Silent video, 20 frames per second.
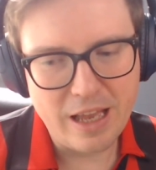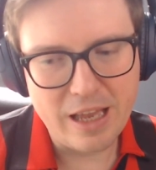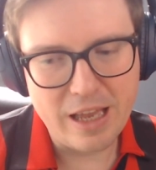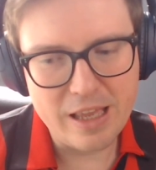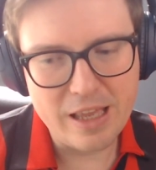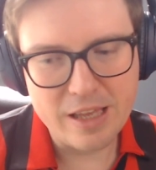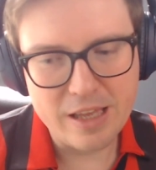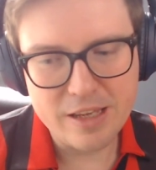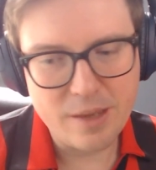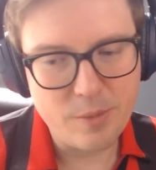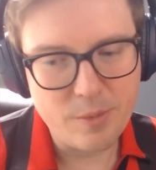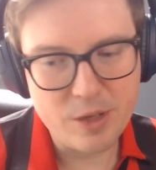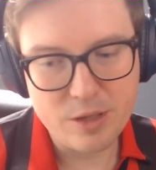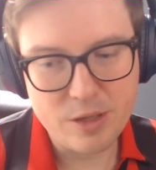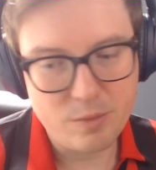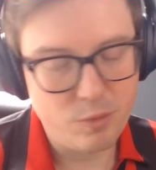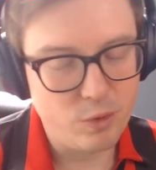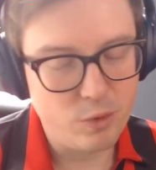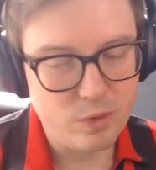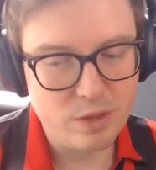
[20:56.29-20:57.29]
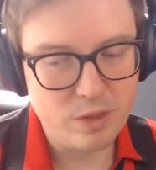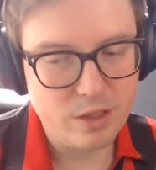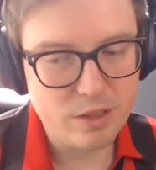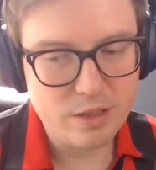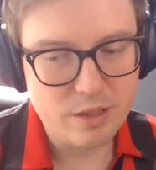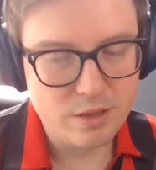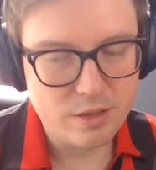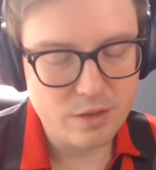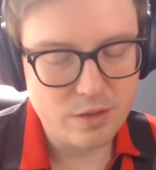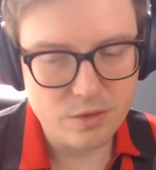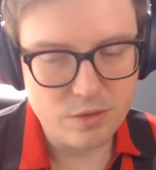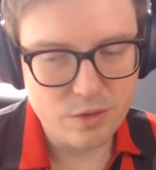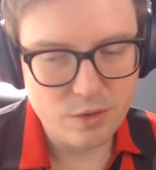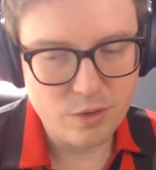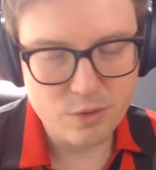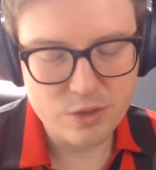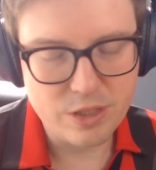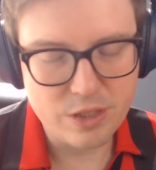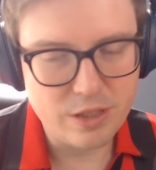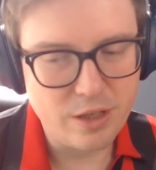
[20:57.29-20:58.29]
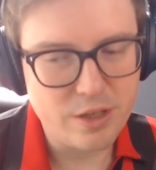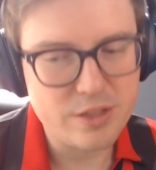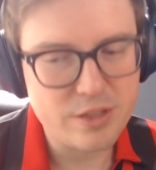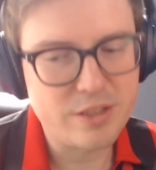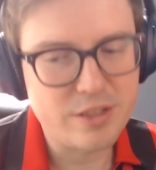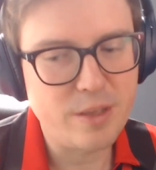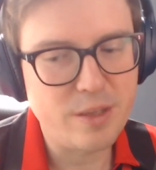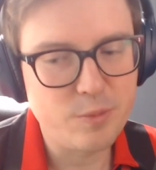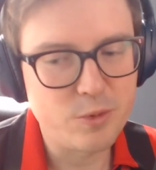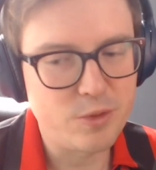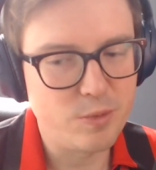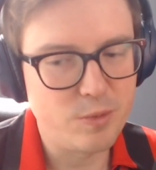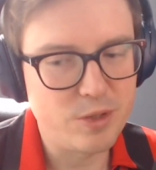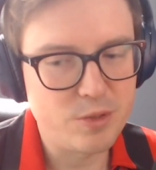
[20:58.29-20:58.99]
And yeah, I mean, well, you're saying the Hearts examples.